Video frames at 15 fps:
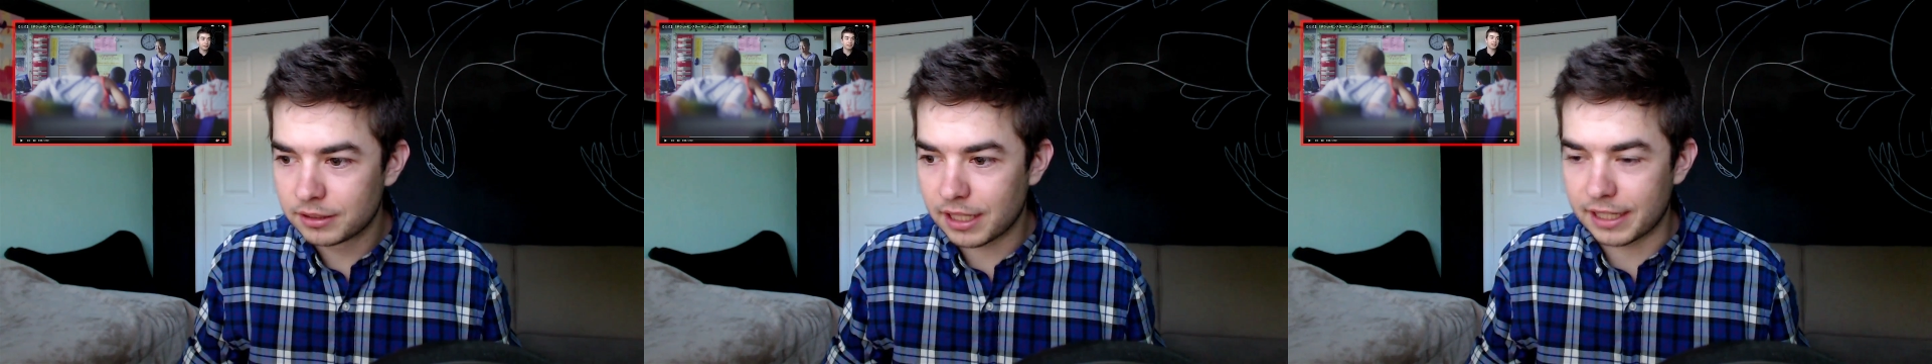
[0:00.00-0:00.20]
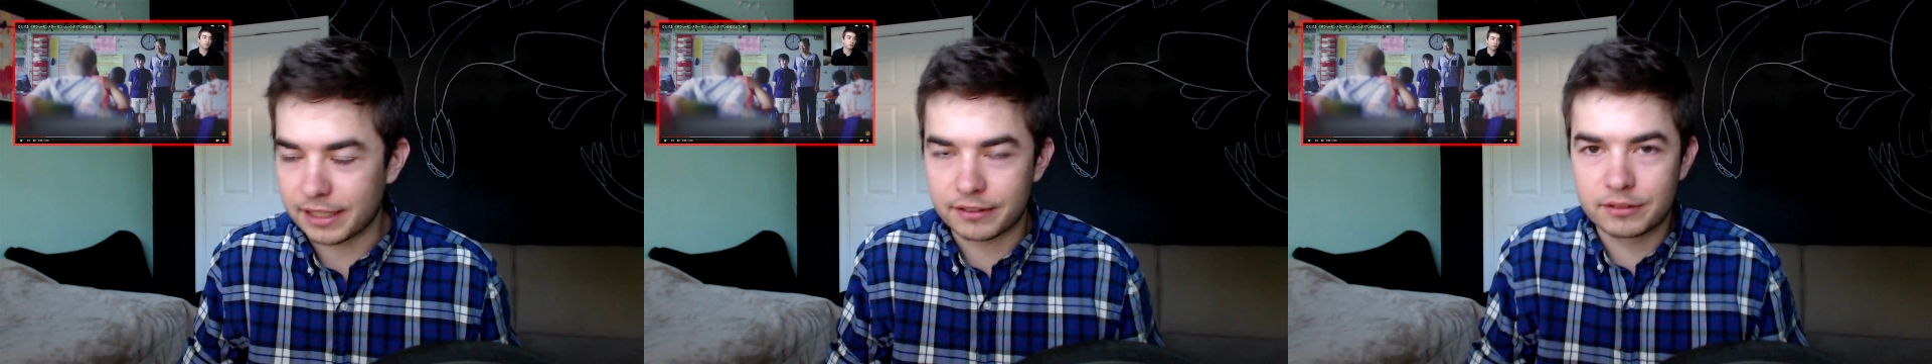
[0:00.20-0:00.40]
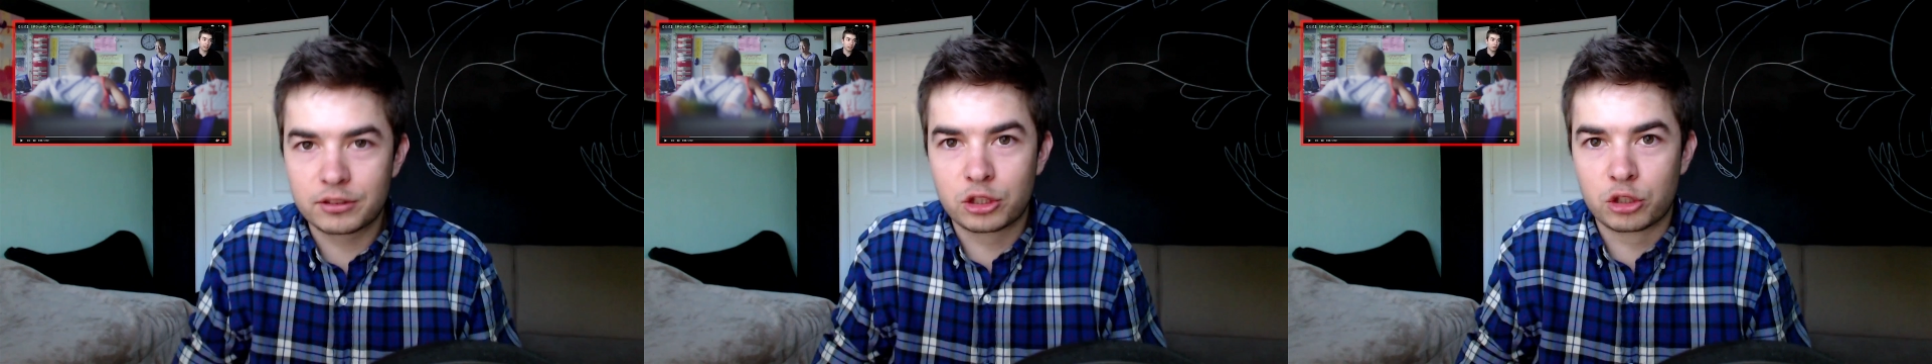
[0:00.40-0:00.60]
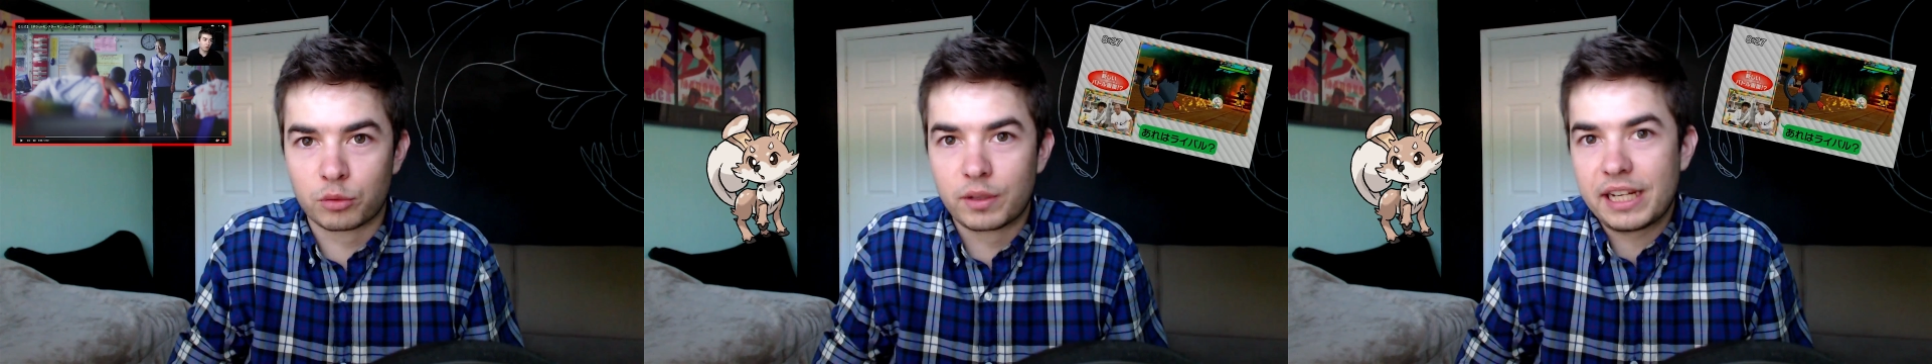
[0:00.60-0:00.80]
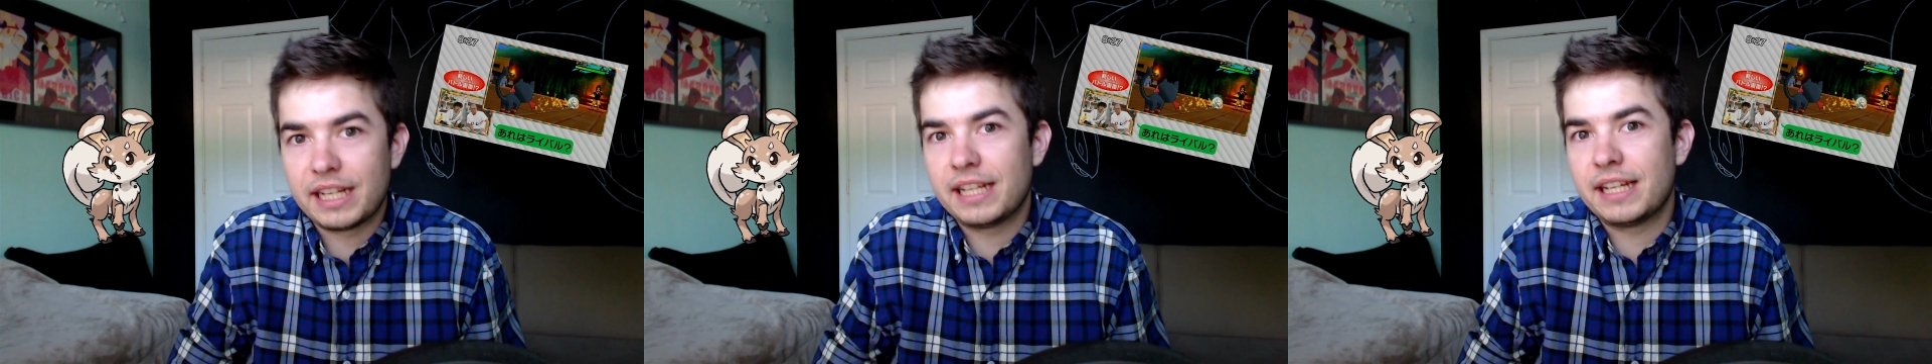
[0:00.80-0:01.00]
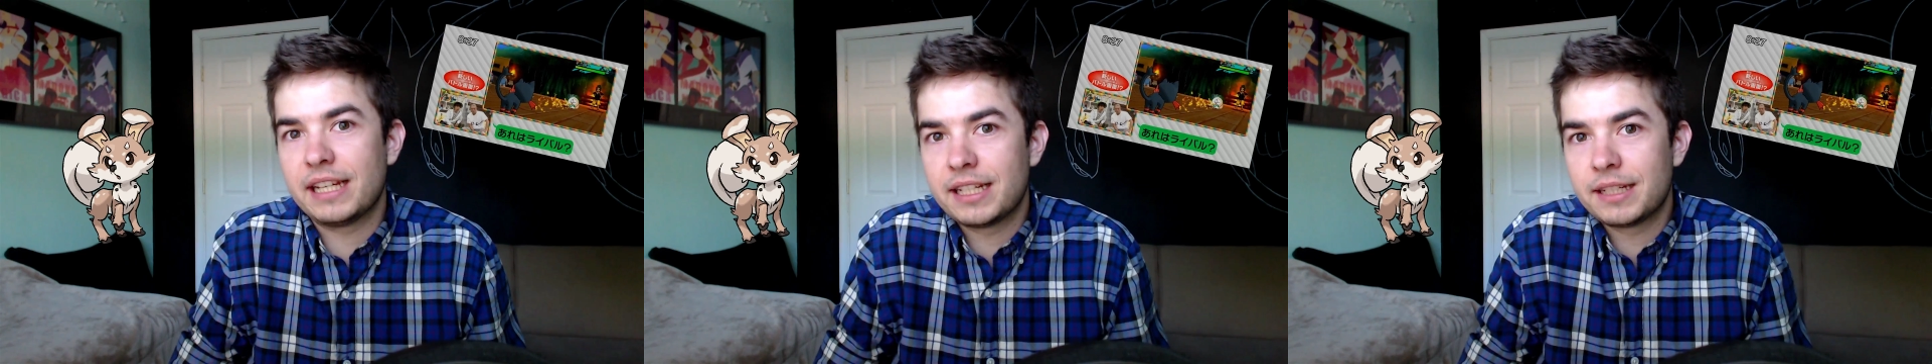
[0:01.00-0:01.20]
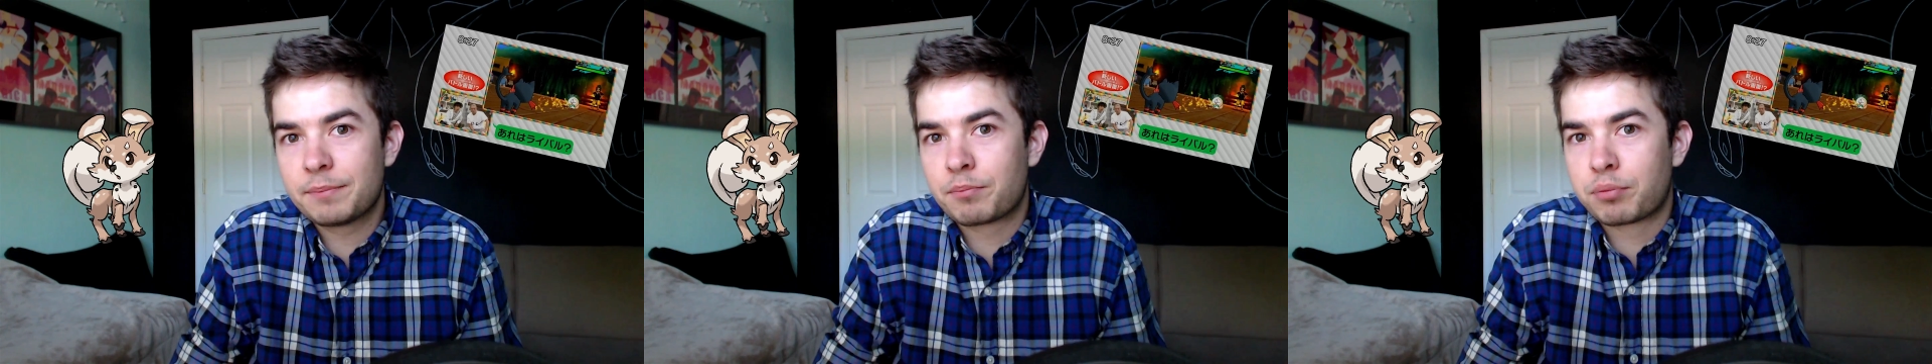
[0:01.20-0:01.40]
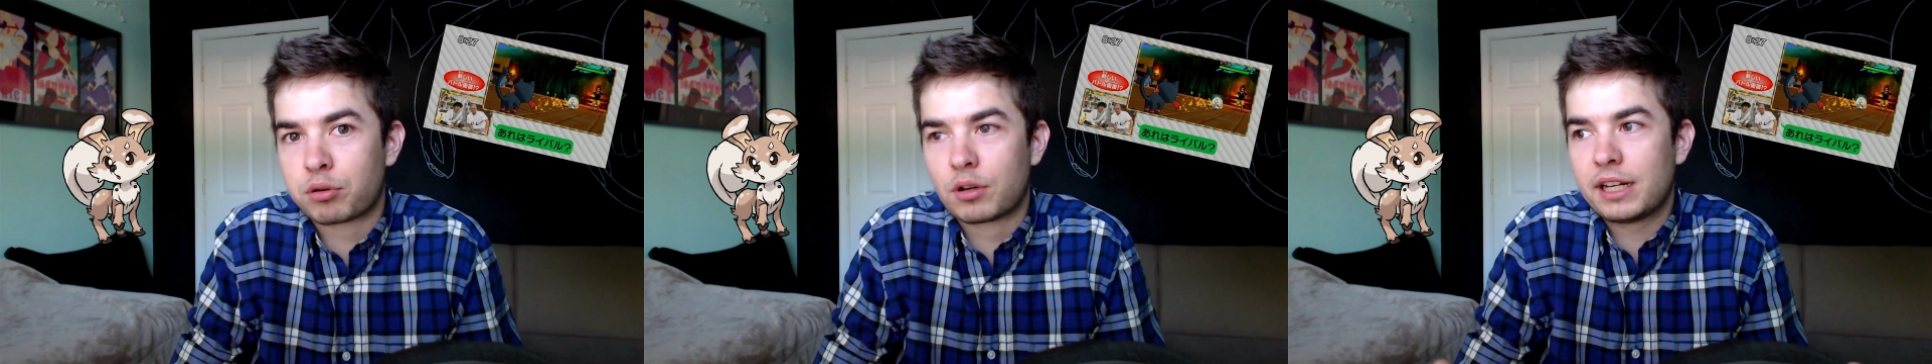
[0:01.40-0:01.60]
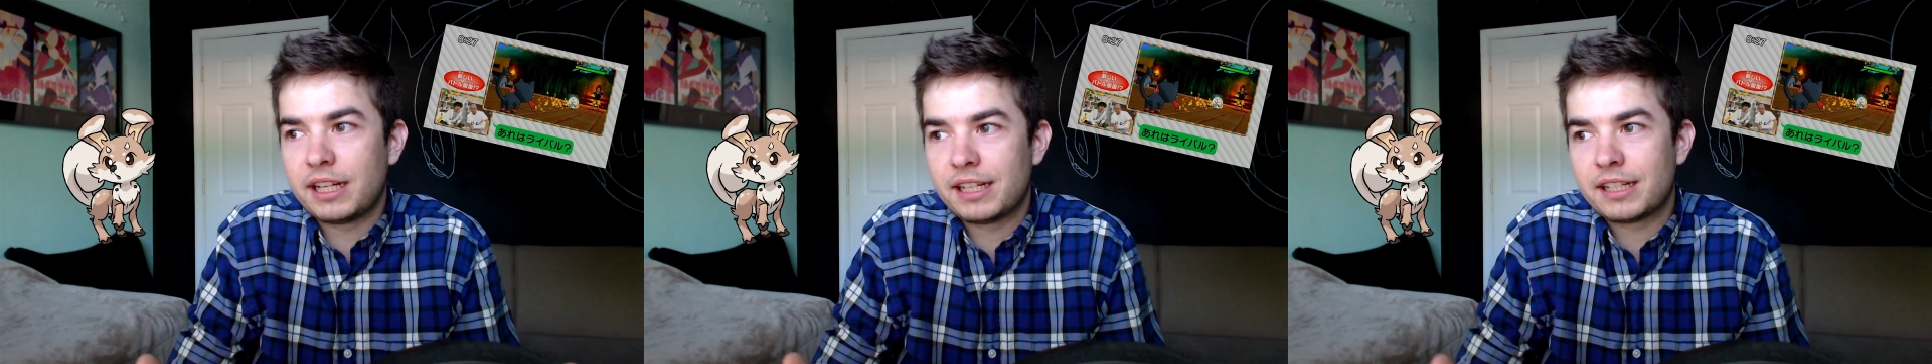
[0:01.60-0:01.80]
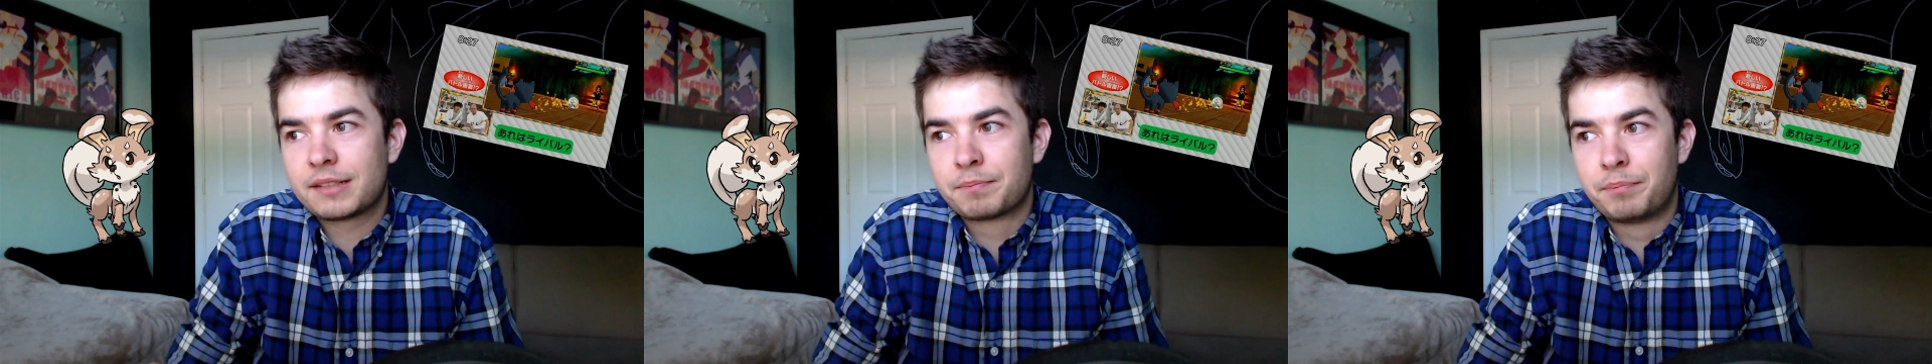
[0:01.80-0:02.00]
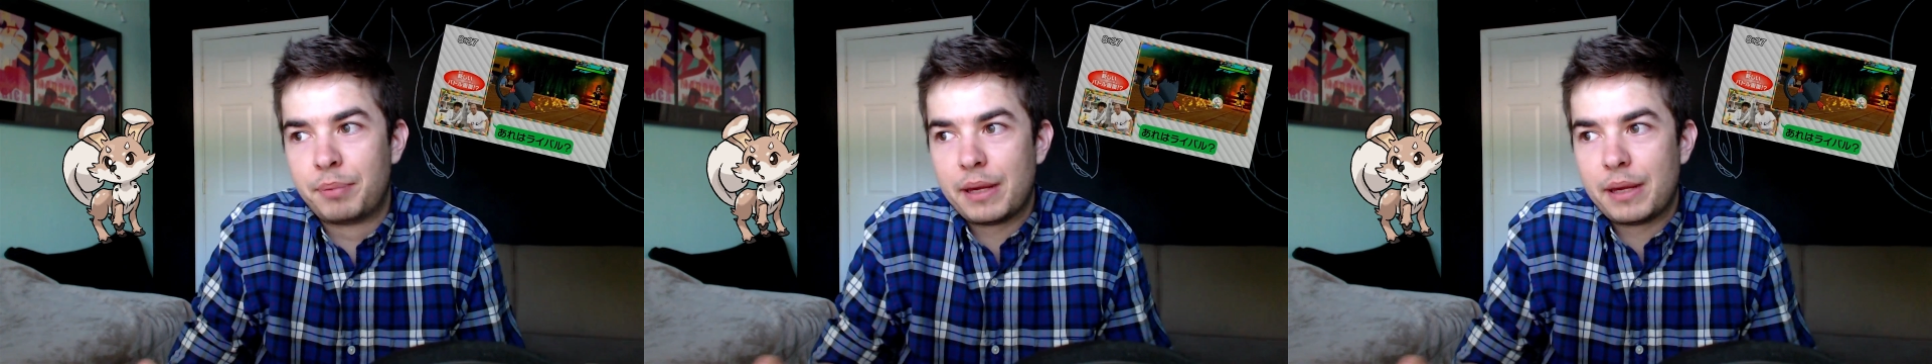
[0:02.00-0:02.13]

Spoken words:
like 3 pretty